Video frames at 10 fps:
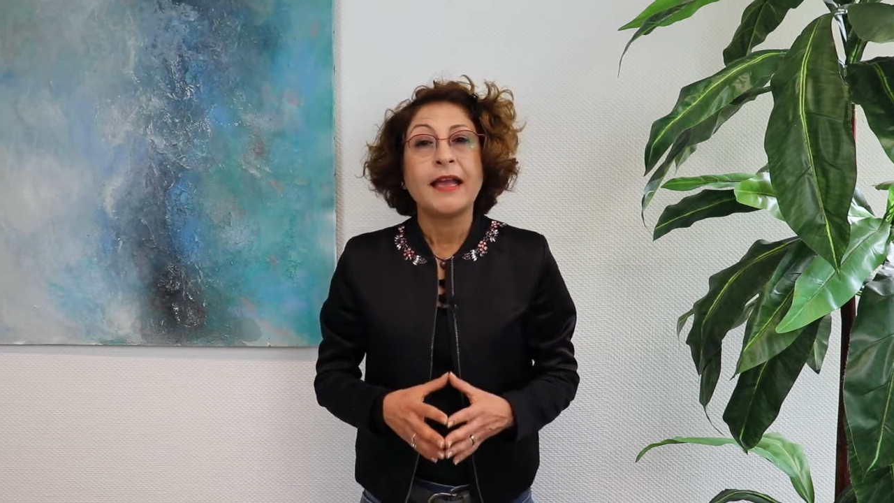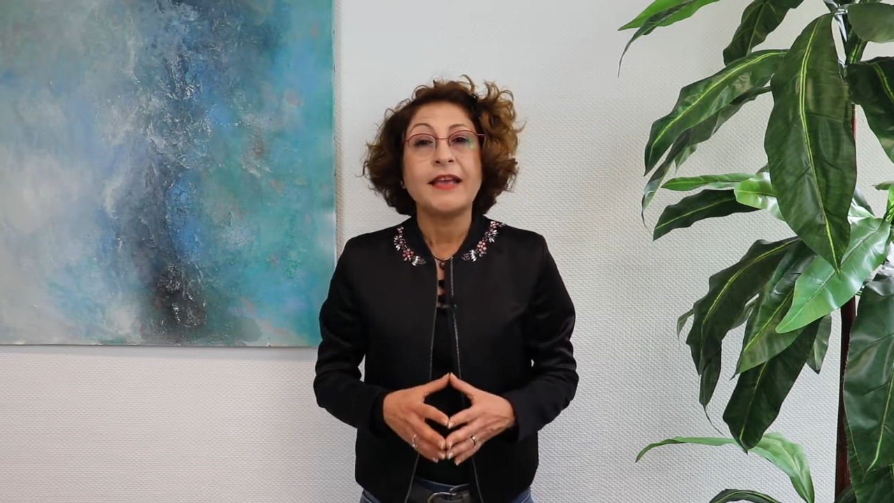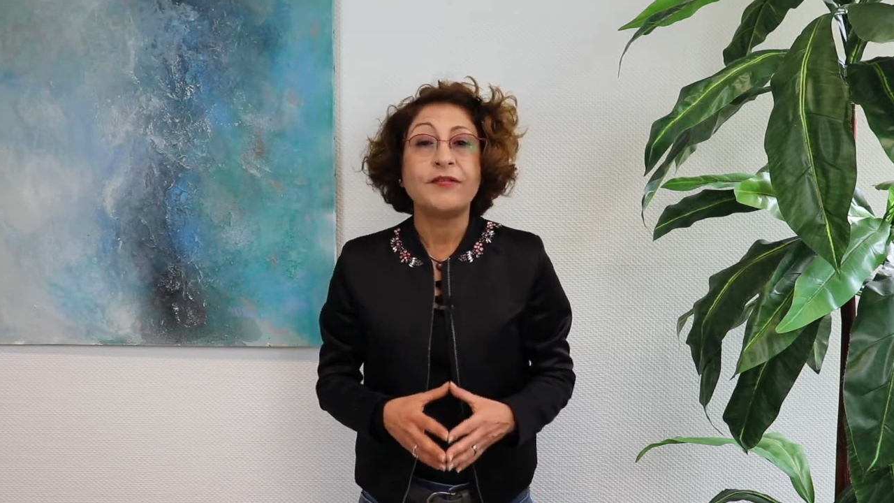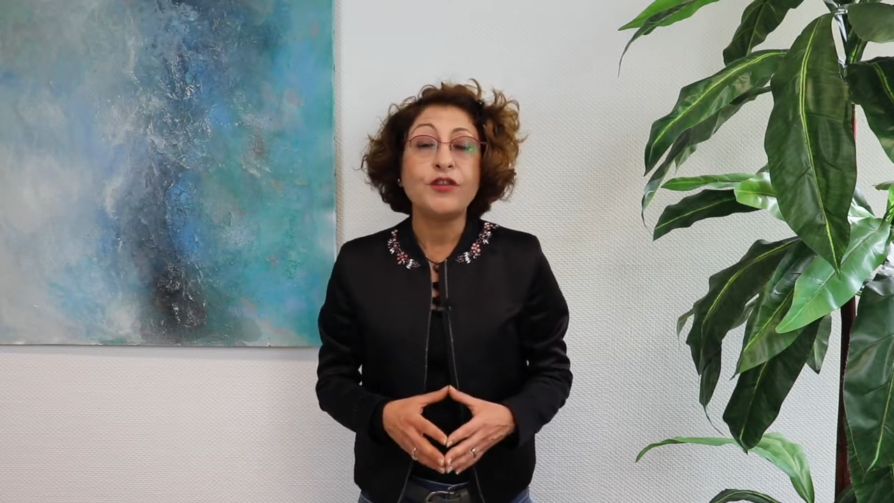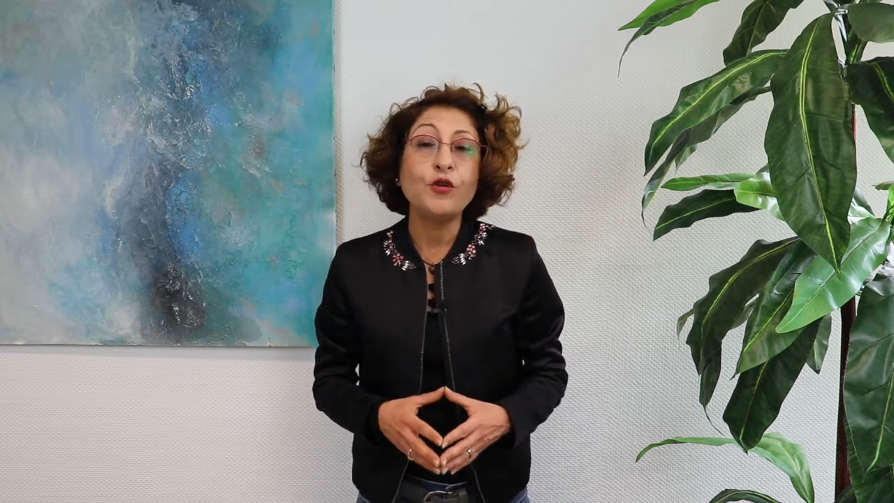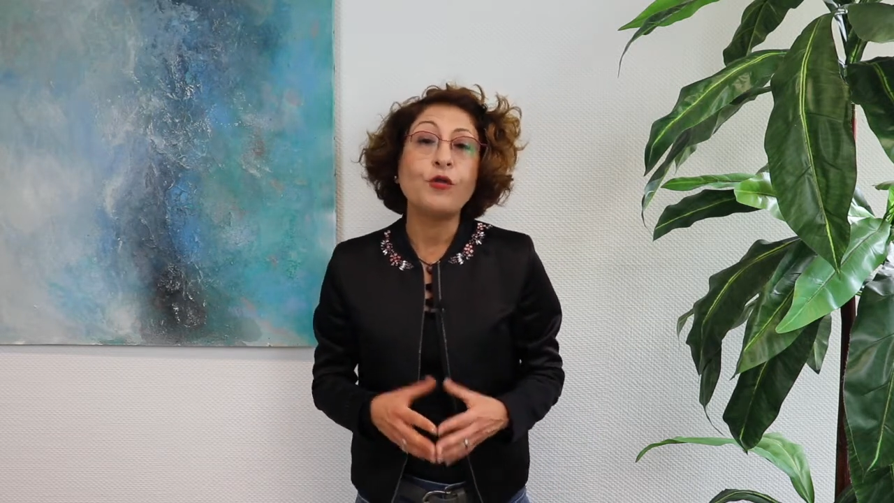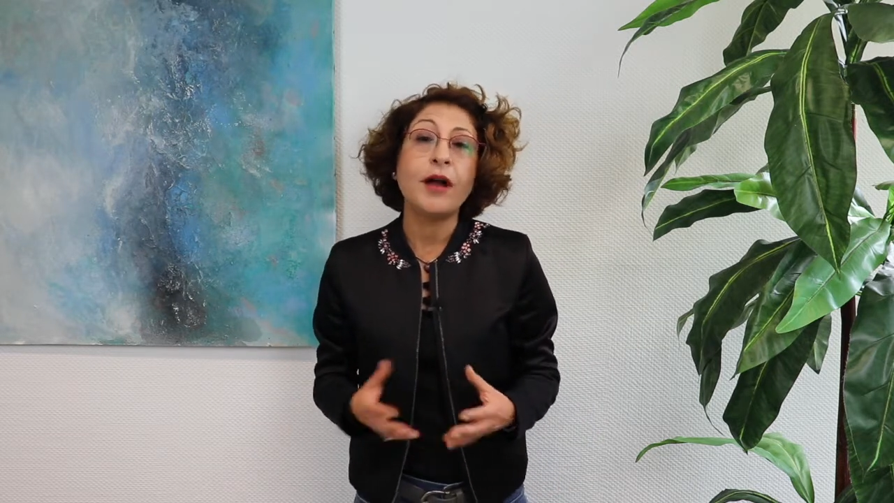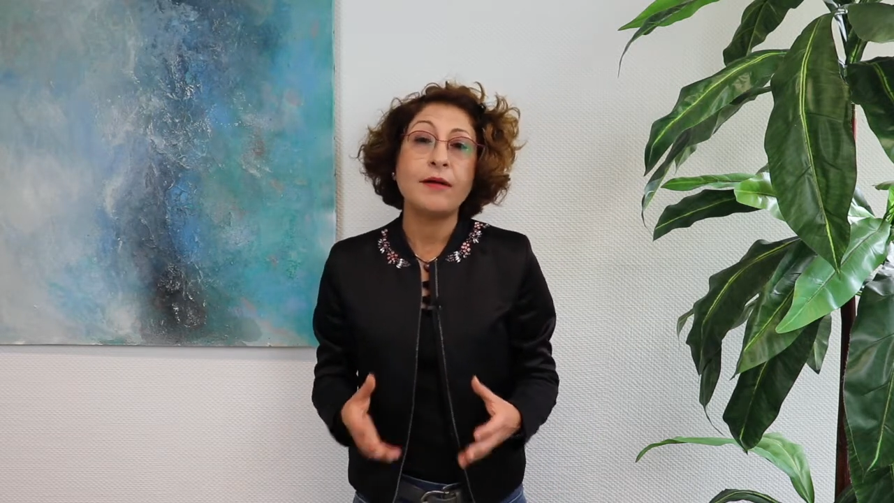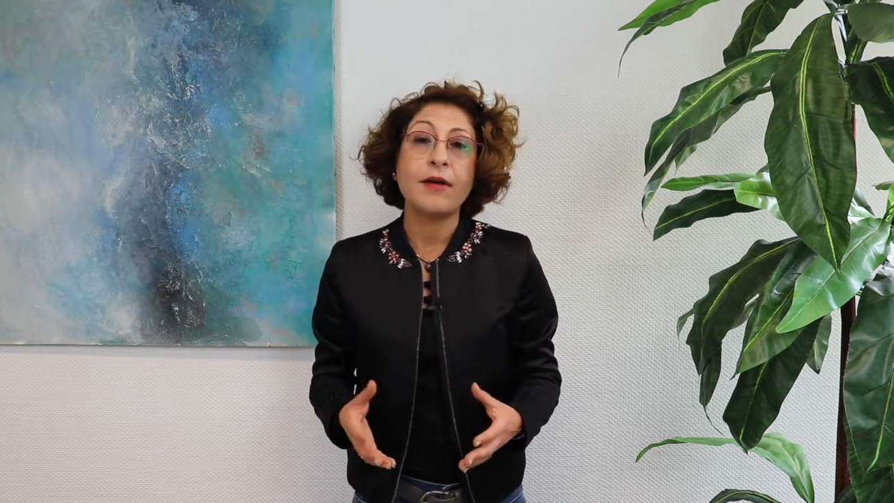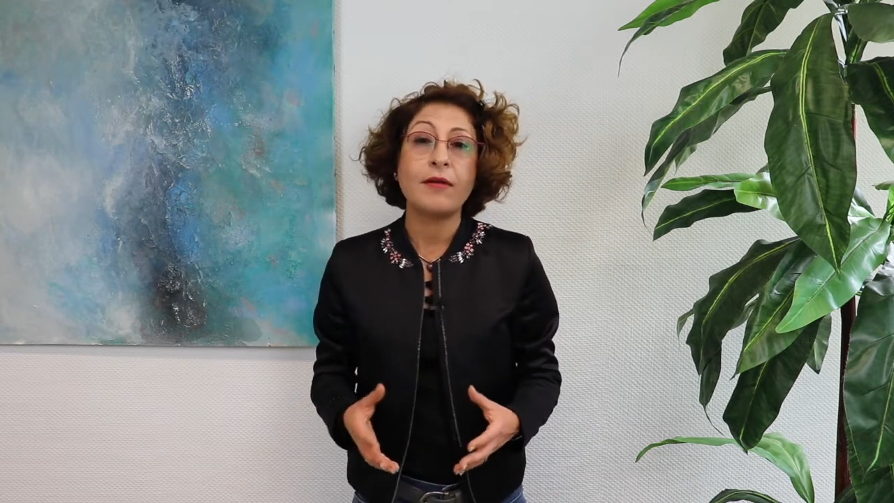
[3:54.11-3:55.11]
If you,
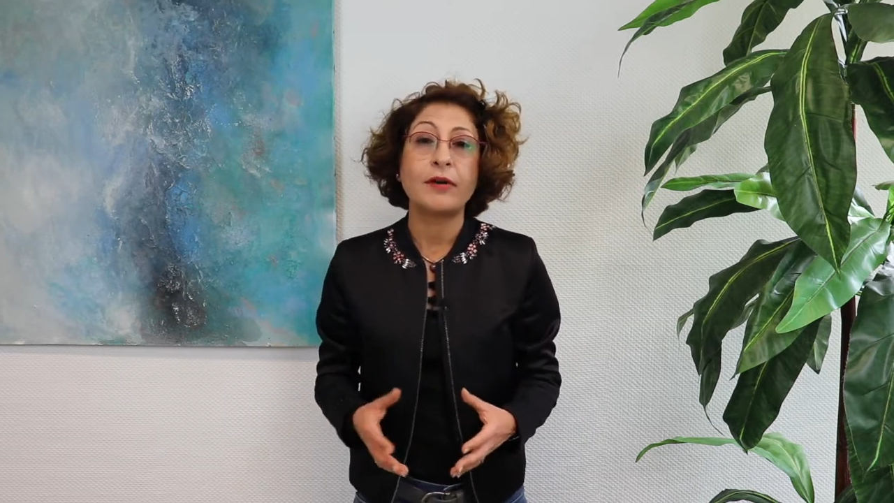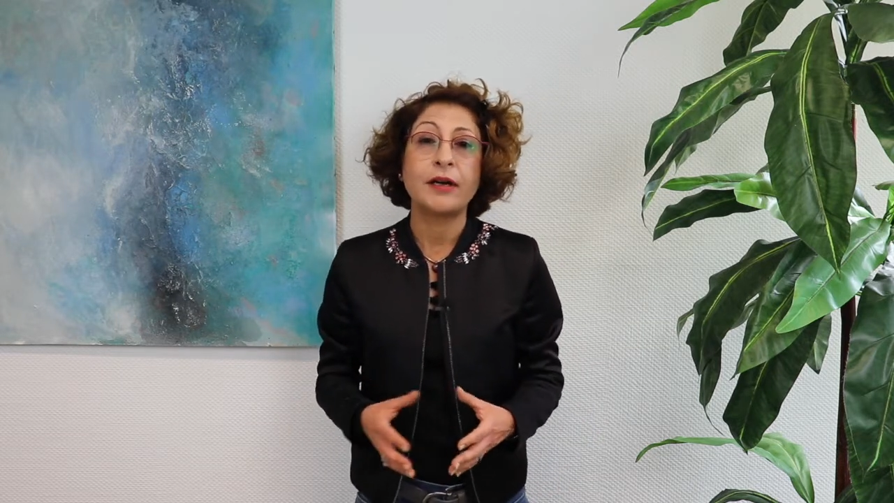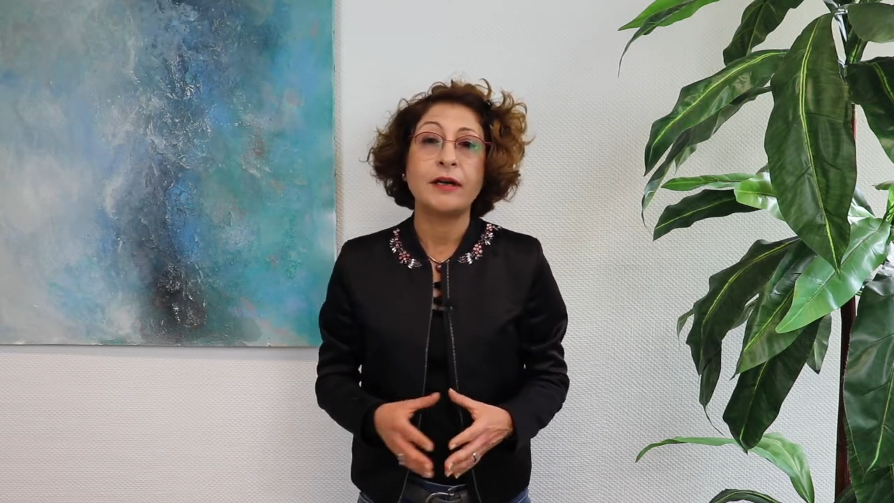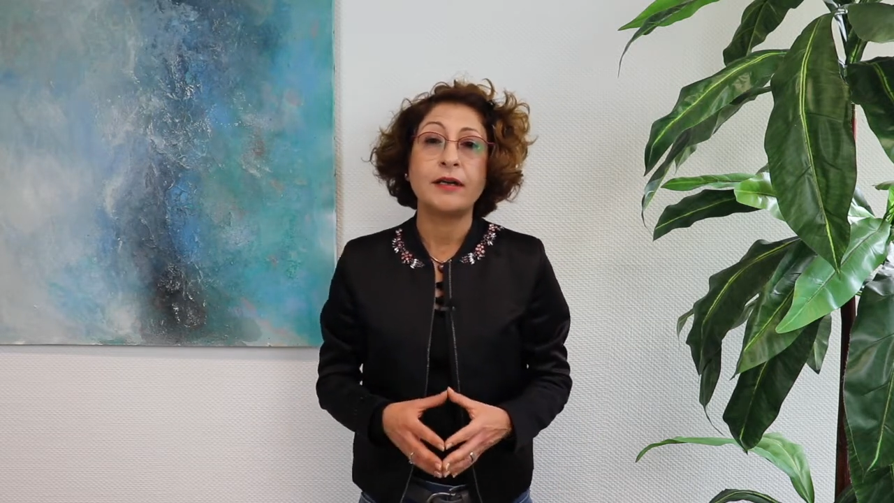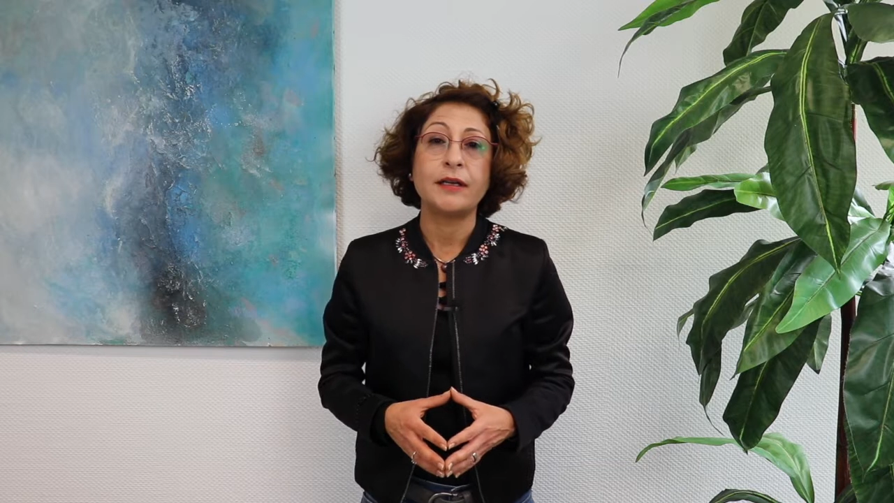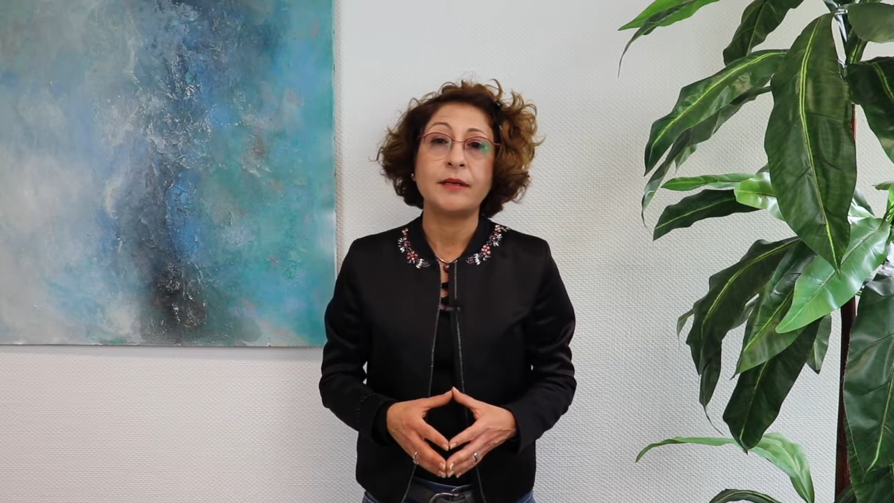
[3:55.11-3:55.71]
however,